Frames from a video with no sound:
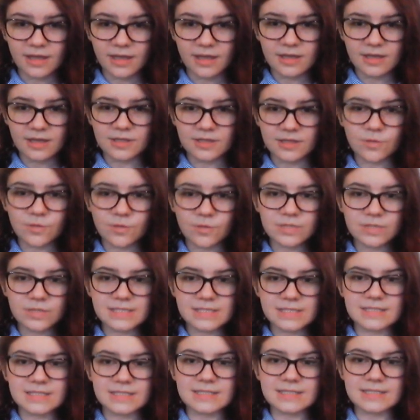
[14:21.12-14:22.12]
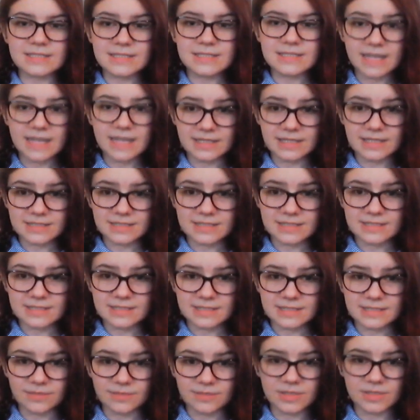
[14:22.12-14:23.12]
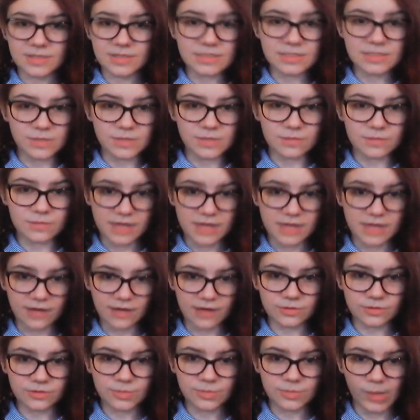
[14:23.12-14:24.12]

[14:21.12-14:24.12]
The audience can sense something is being withheld,